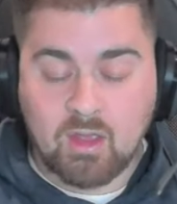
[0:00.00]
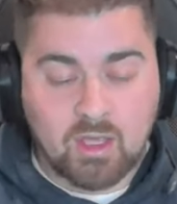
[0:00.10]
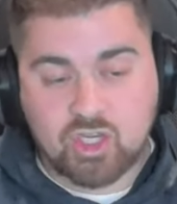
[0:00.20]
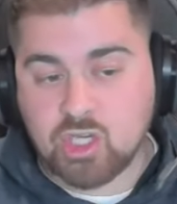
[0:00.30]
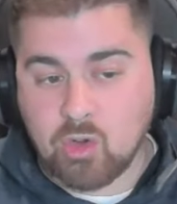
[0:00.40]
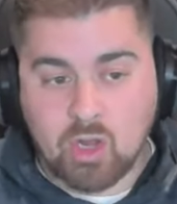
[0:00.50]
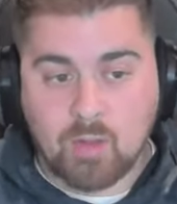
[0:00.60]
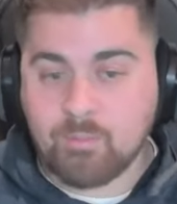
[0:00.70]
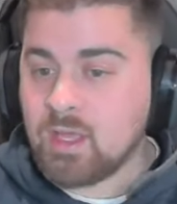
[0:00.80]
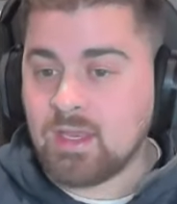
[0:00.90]
They showed
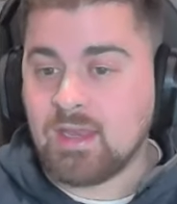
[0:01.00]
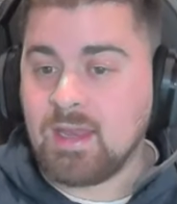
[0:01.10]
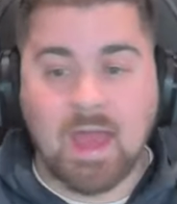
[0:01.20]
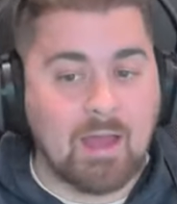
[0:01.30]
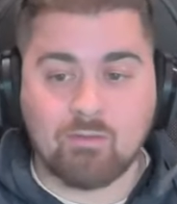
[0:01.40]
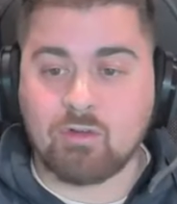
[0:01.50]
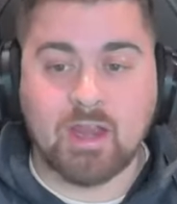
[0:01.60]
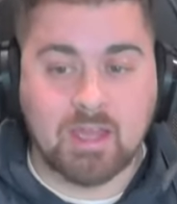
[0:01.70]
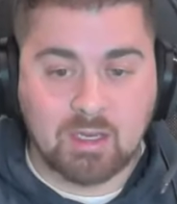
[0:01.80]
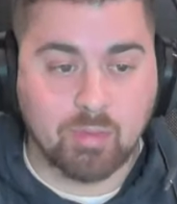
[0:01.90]
up not
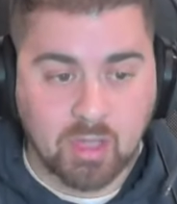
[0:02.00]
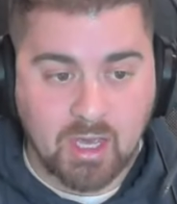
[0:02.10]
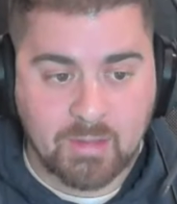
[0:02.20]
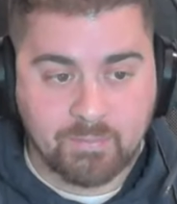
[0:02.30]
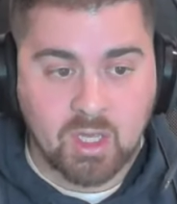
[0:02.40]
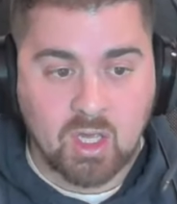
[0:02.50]
ready to play.